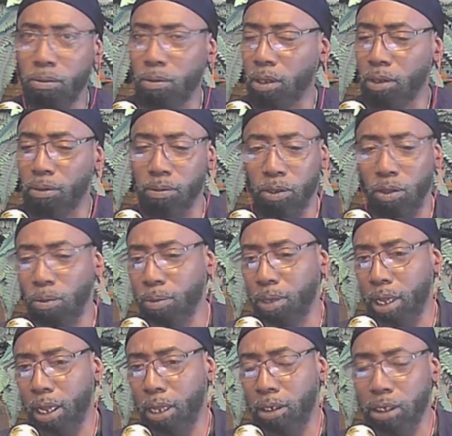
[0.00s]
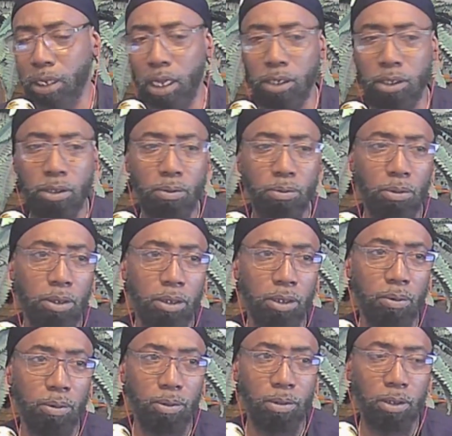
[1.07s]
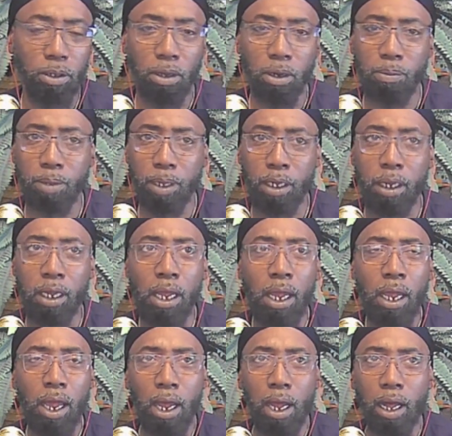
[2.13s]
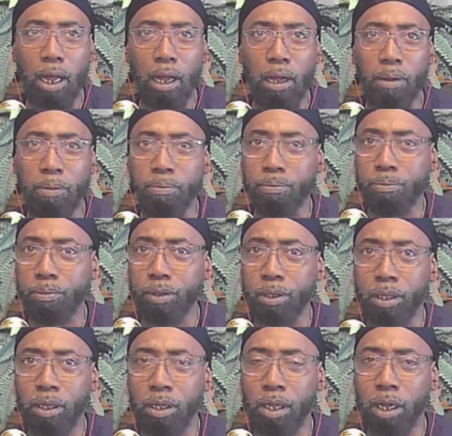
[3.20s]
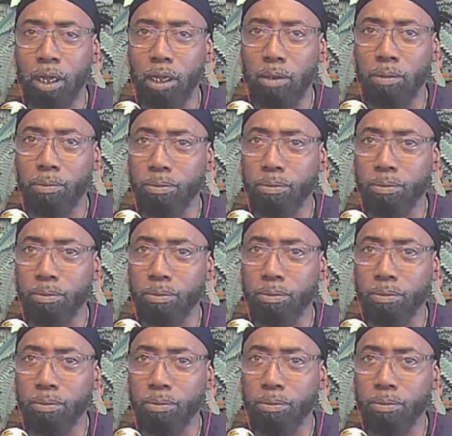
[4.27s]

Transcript: Whether it was going to be education, whether it was going to be um, uh,